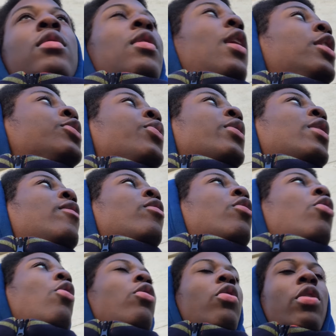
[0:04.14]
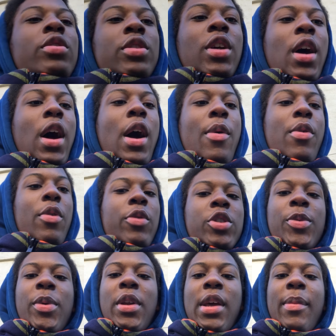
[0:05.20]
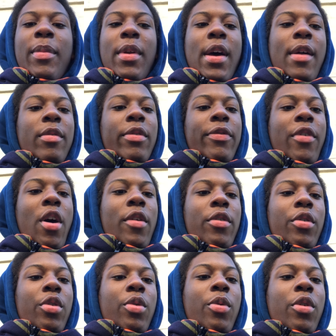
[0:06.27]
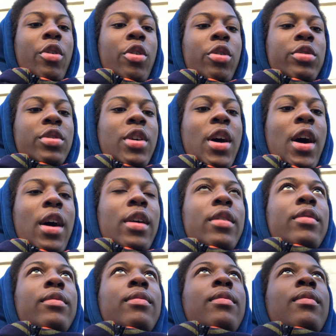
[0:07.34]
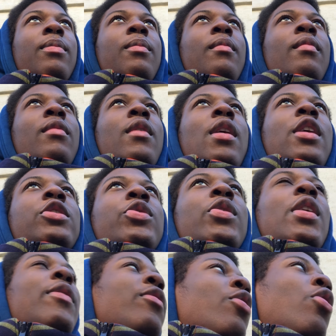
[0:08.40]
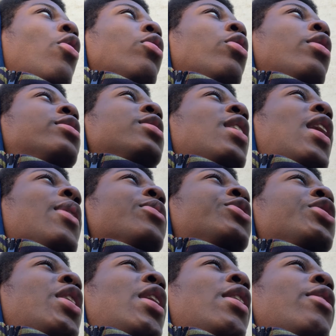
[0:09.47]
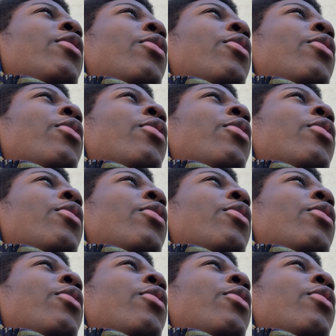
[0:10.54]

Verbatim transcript: I just want to give a call out to Yahweh, which we name the Heavenly Father, the world calls God. I just want to give a call out to Yahawashi,